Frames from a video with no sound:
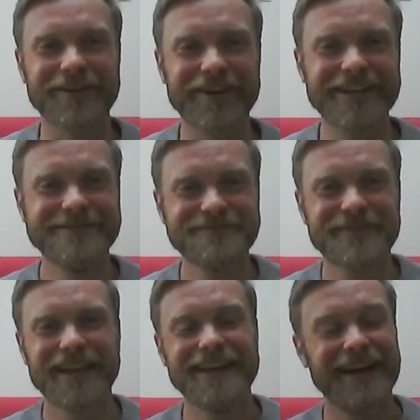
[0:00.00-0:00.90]
right?
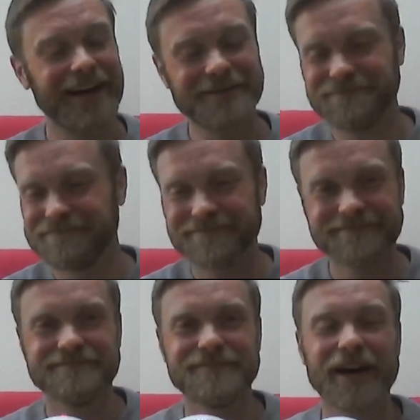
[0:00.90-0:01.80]
Yeah.
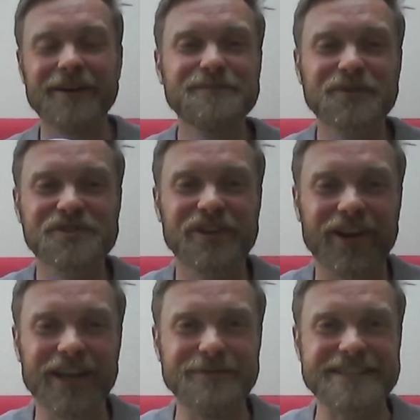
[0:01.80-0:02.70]
But I suppose there are
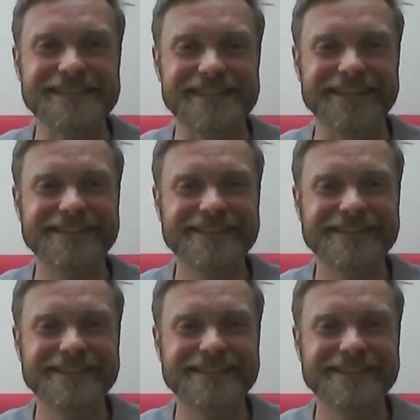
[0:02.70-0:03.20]
limits, isn't it?